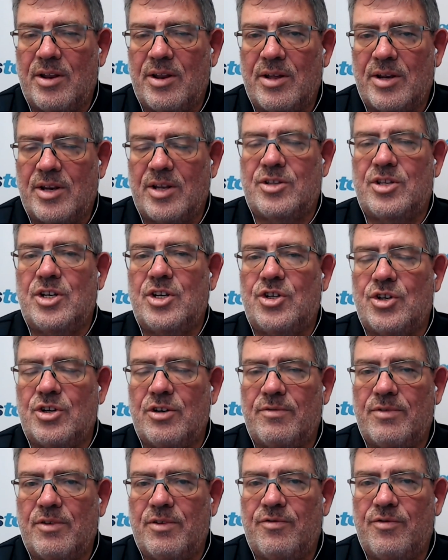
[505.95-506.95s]
an
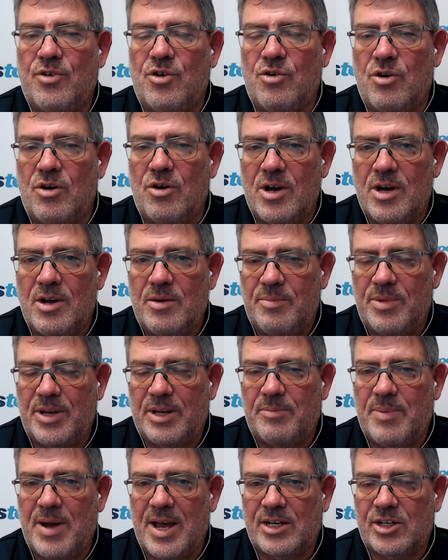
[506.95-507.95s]
addition of the four
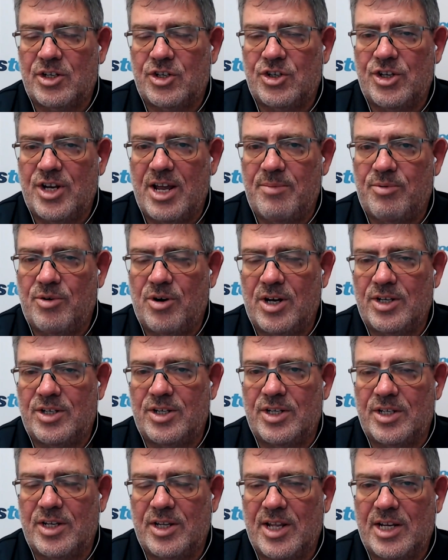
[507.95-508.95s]
big bank share
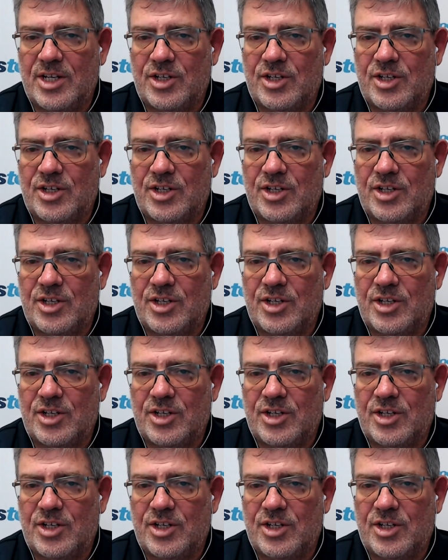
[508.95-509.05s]
prices,